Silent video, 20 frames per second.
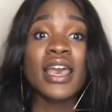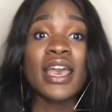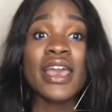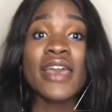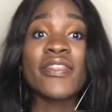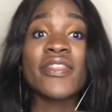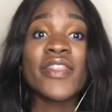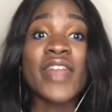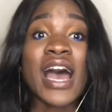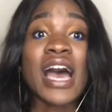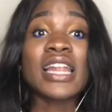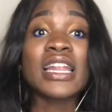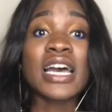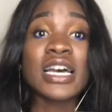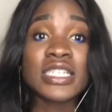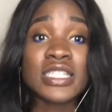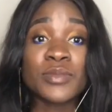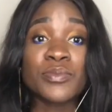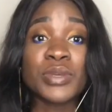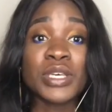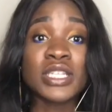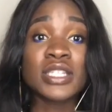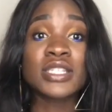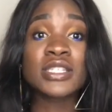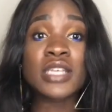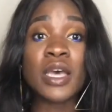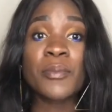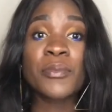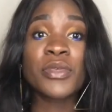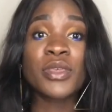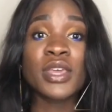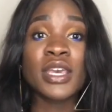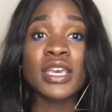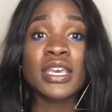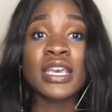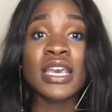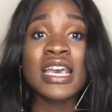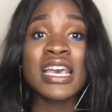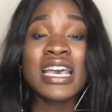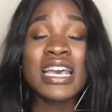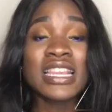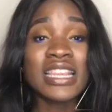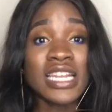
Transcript: And that has been something